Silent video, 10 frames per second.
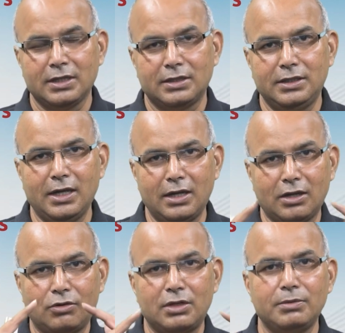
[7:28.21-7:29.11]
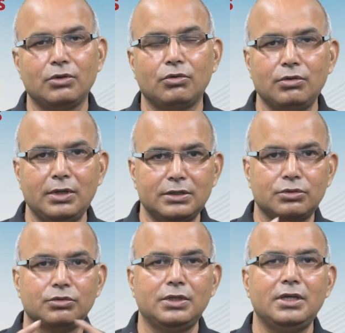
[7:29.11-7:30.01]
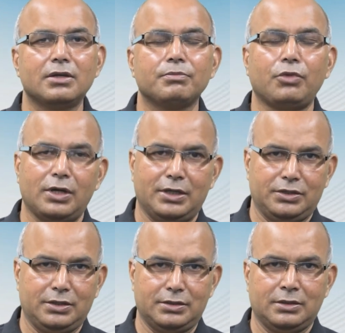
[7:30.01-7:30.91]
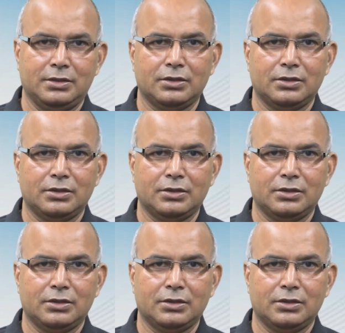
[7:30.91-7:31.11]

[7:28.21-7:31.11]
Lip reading: They are accountable only through the politicians.